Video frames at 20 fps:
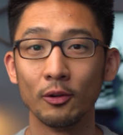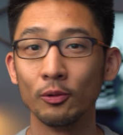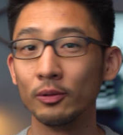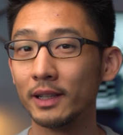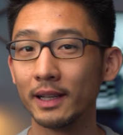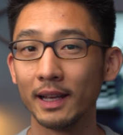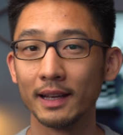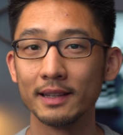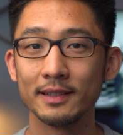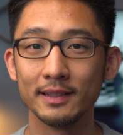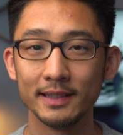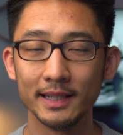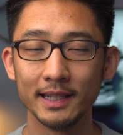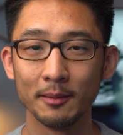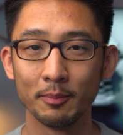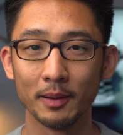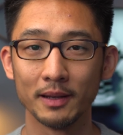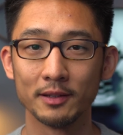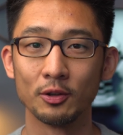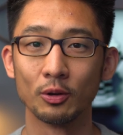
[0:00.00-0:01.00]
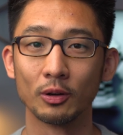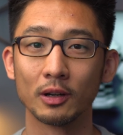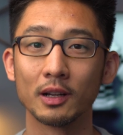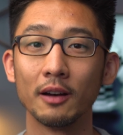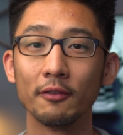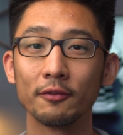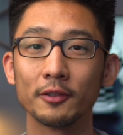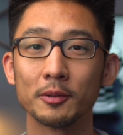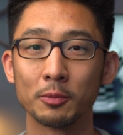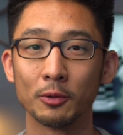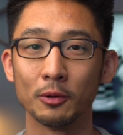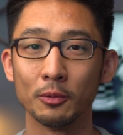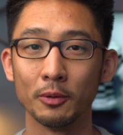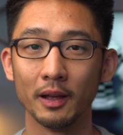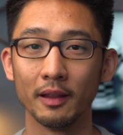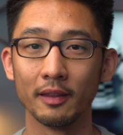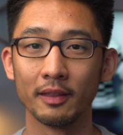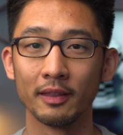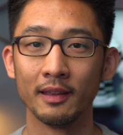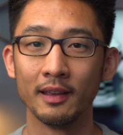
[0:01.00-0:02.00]
only as deep as you're comfortable
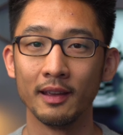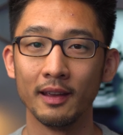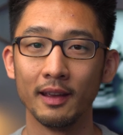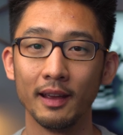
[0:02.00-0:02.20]
with,